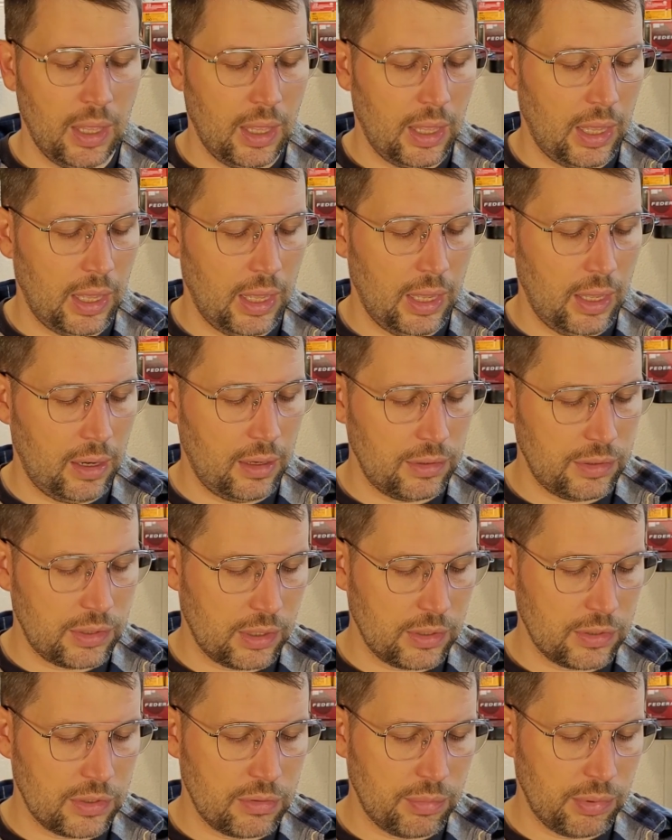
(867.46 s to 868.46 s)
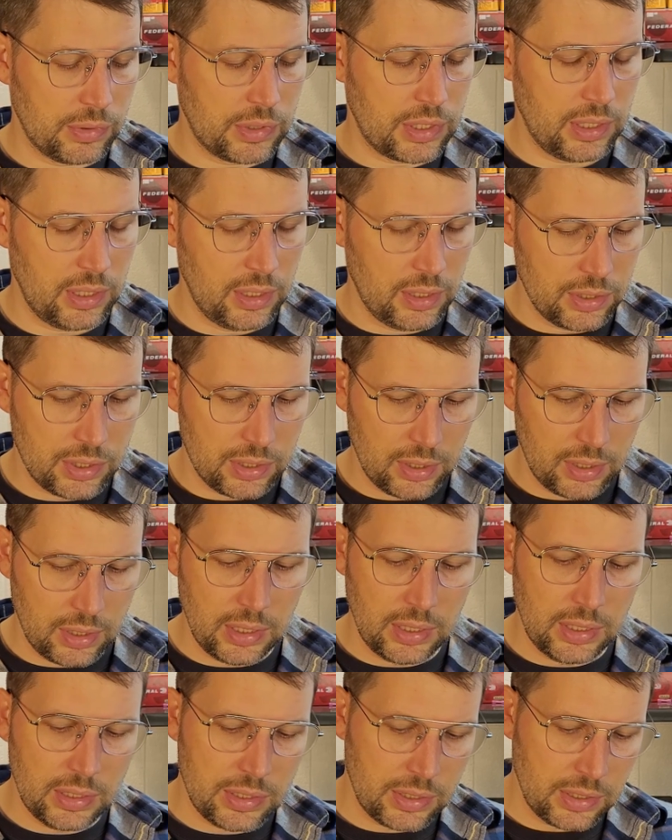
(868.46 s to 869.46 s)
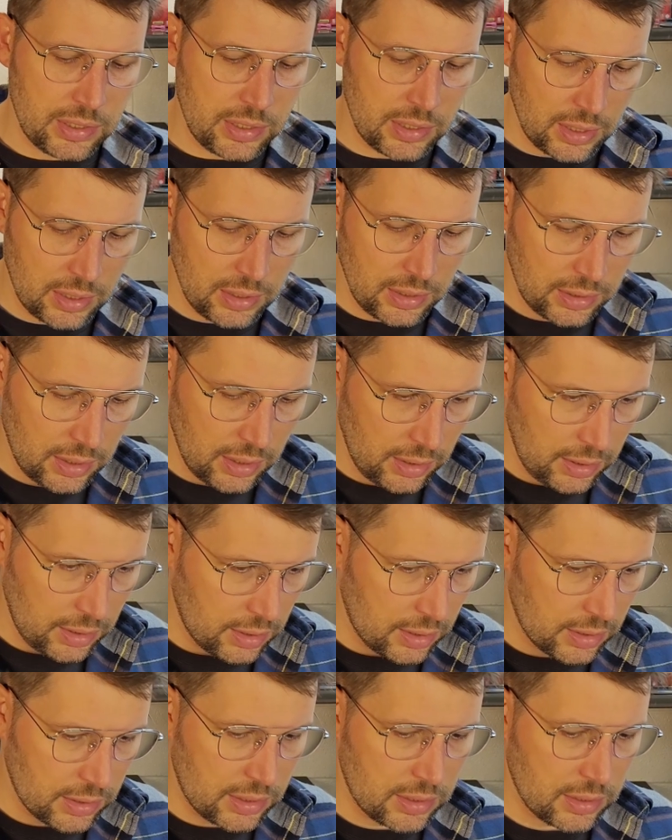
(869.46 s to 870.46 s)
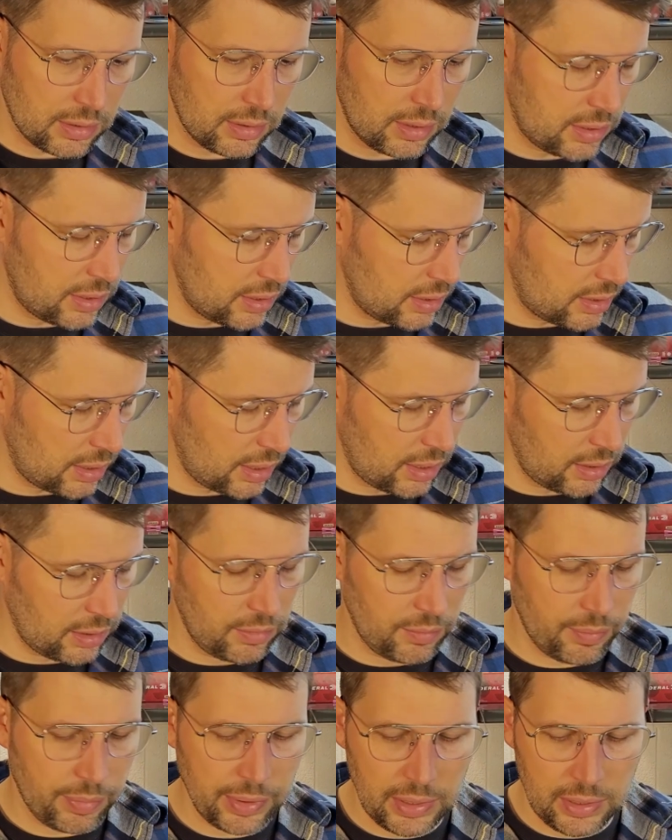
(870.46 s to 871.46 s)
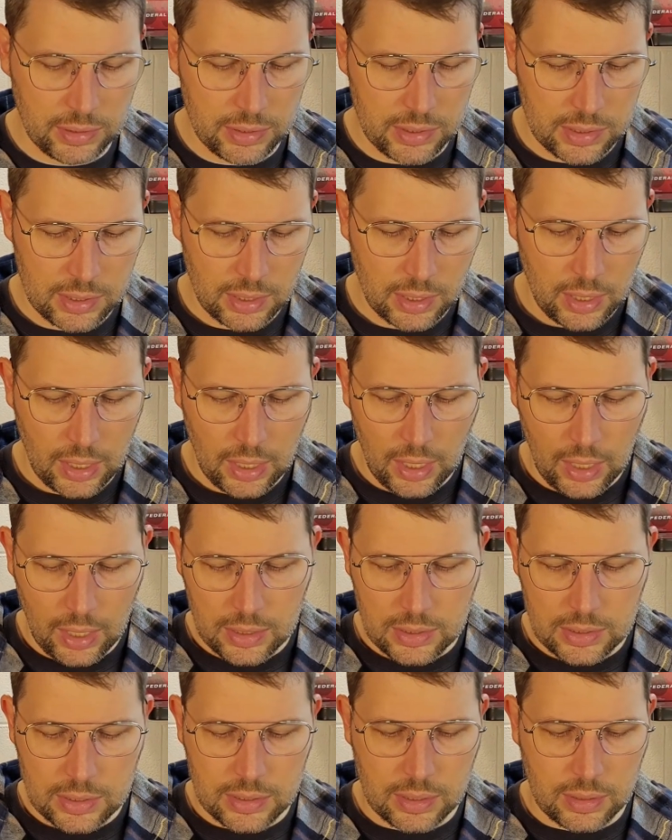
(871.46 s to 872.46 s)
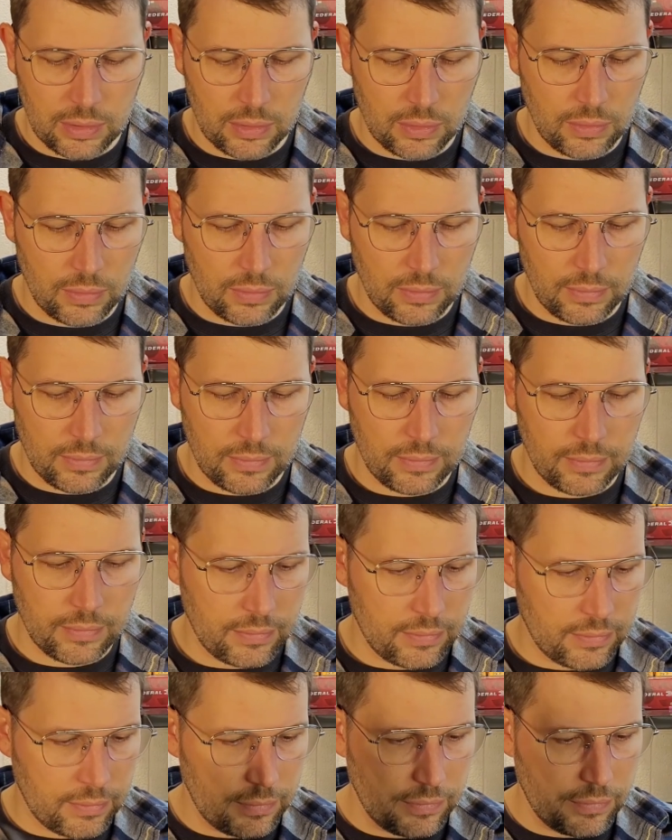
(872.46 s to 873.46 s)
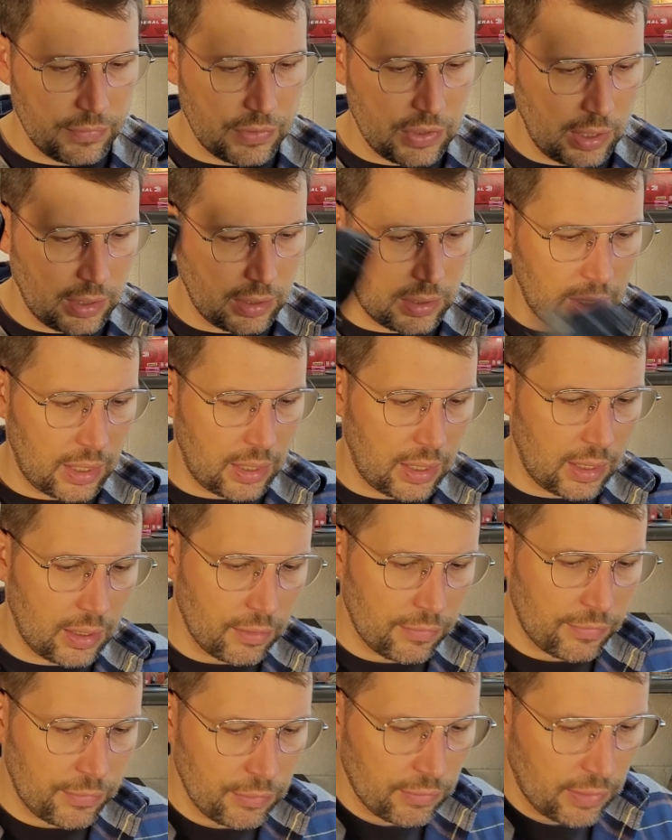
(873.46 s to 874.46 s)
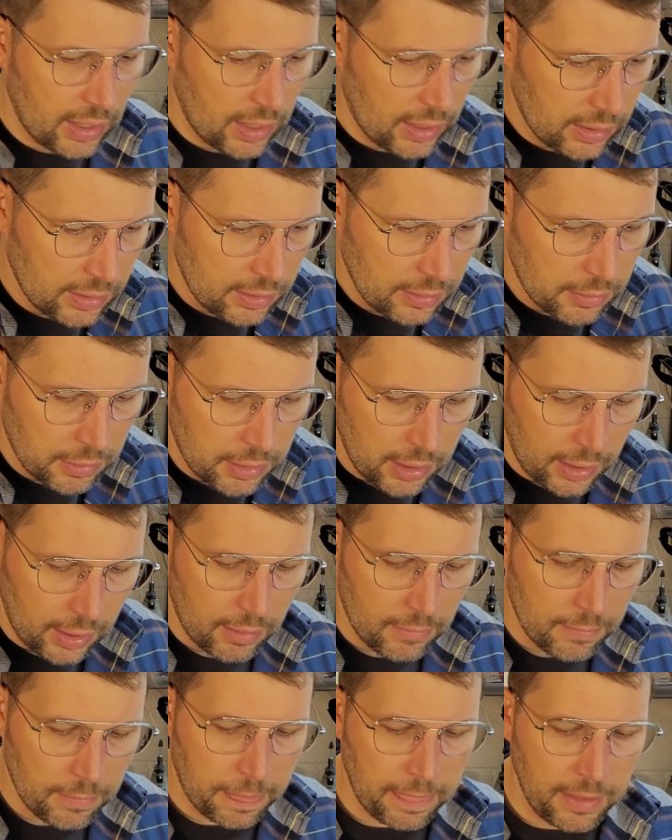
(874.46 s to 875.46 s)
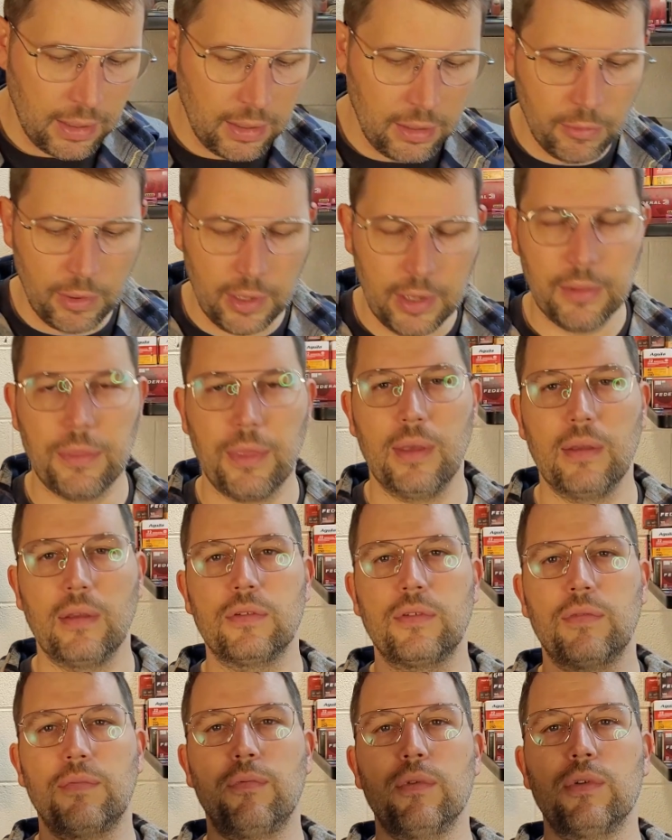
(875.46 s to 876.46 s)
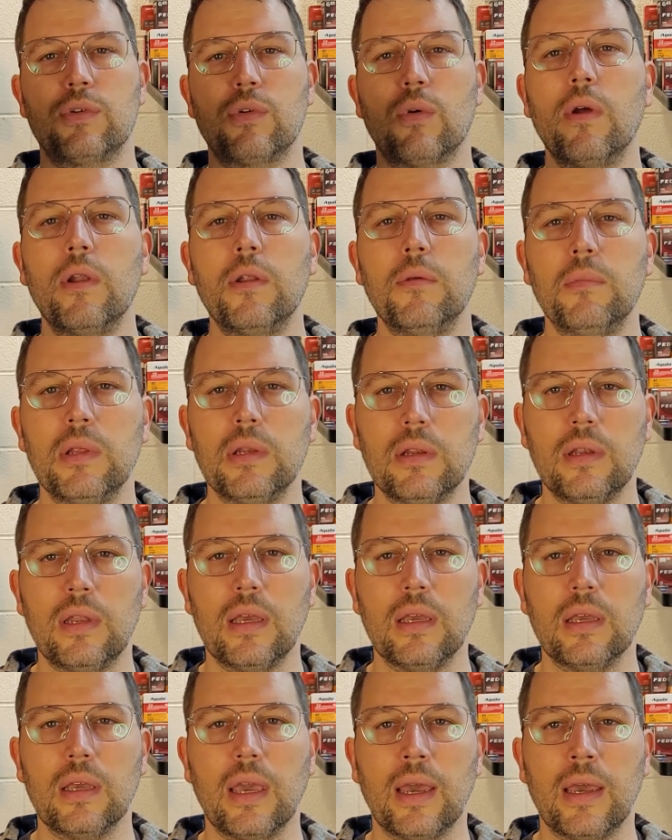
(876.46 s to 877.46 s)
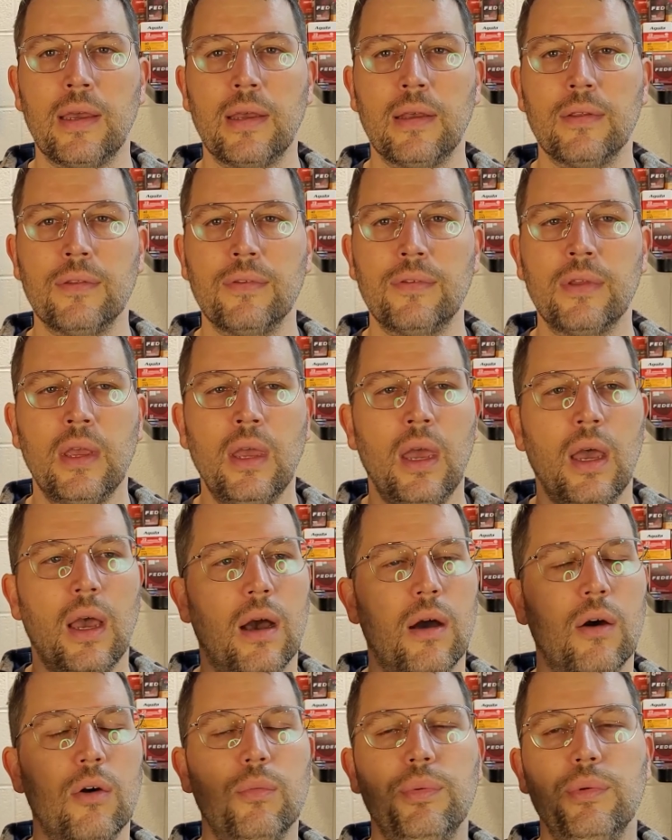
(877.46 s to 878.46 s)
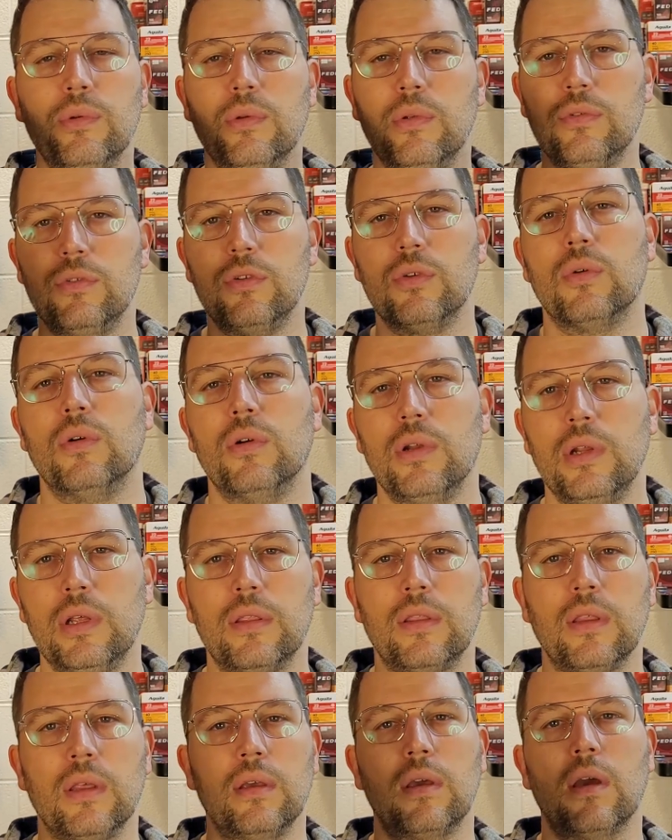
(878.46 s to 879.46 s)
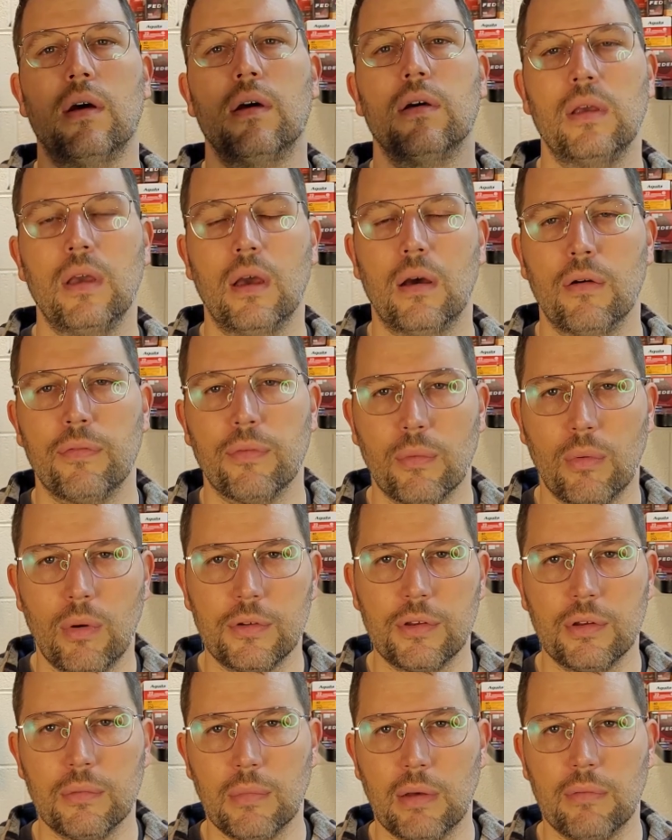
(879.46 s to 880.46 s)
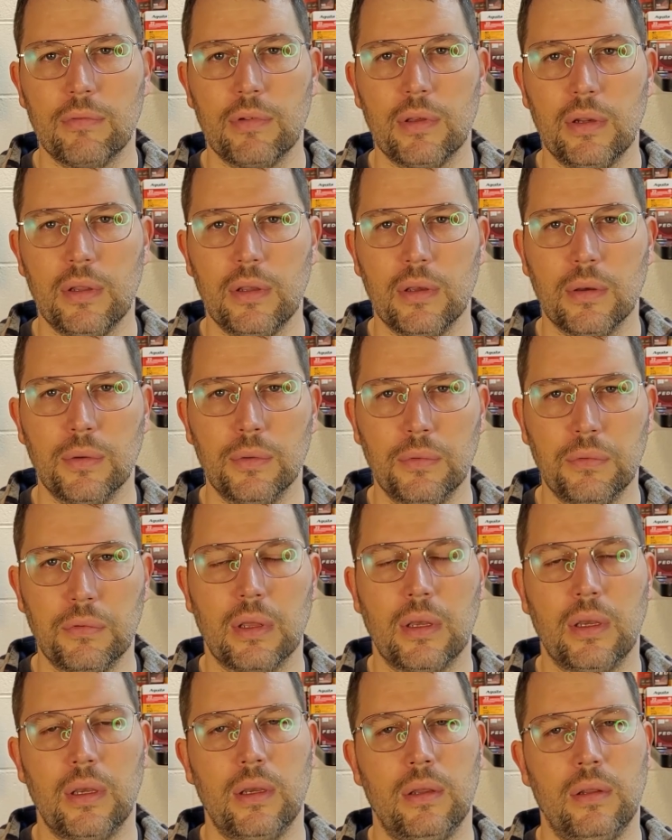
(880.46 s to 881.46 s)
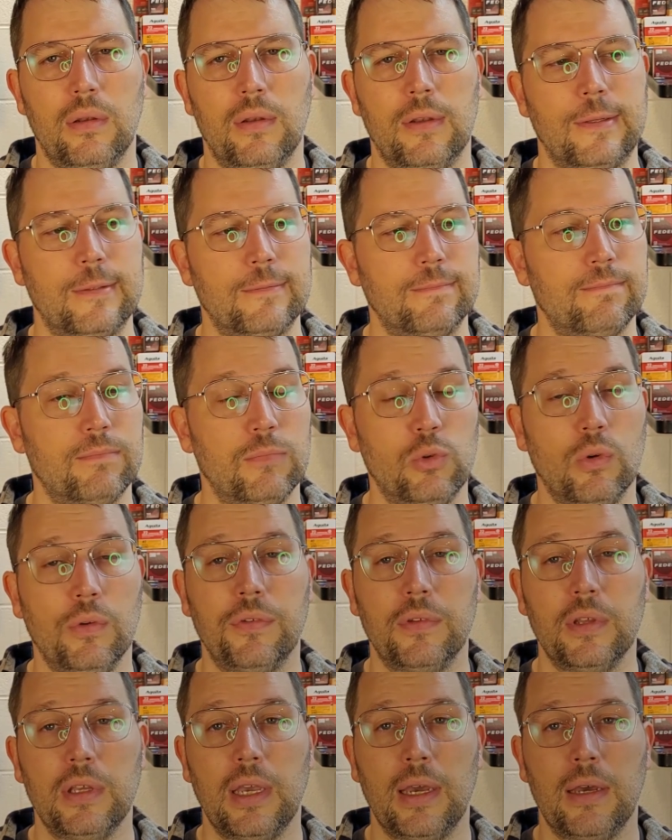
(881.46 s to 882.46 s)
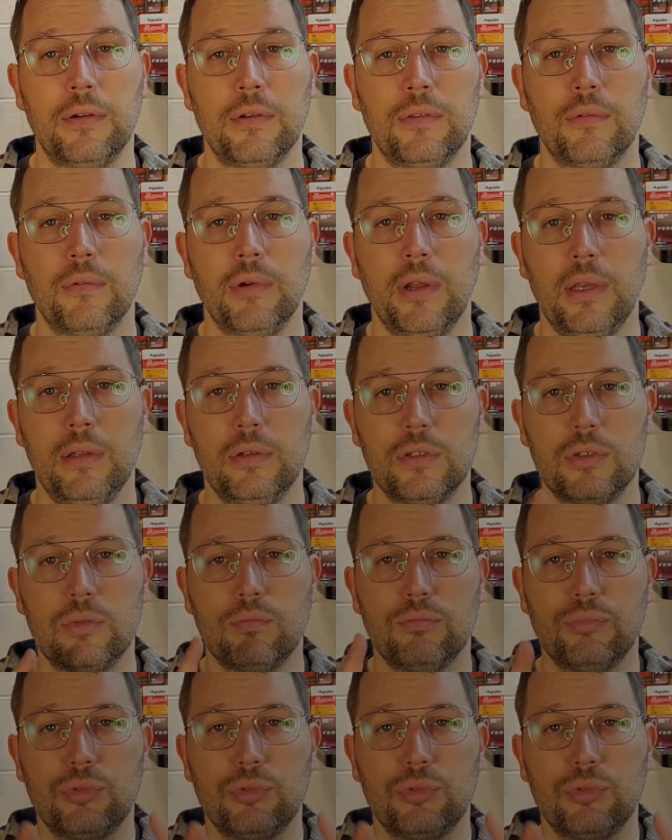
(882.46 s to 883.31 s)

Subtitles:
And adjustable tension. It's a good gun. It's a solid piece. So check that out if you've got a Hellcat. Anyway, thanks for joining me today, guys. I hope you enjoyed it. Thank all of y'all for watching my videos, and we'll see you out at the range.